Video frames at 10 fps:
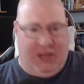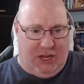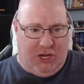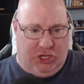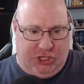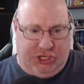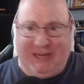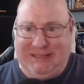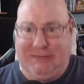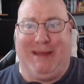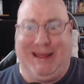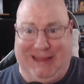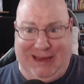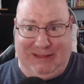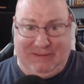Shit's about to
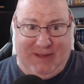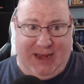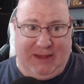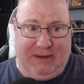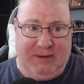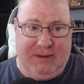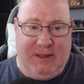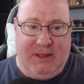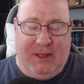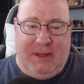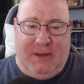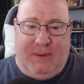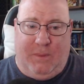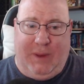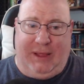hit the fan.
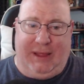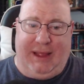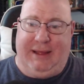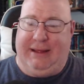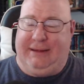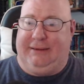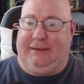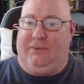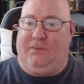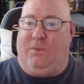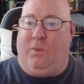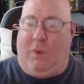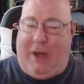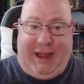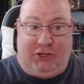Well,
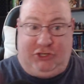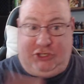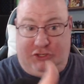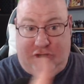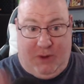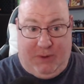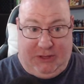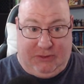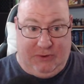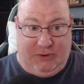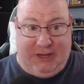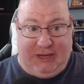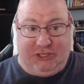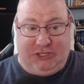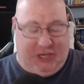while she's going through
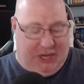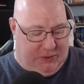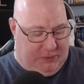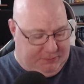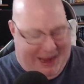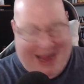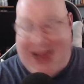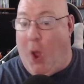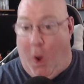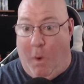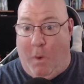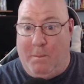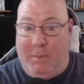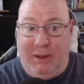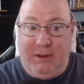this, she goes back
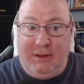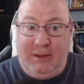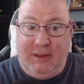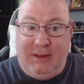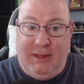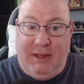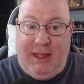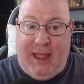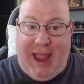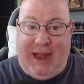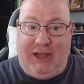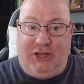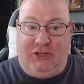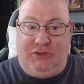home and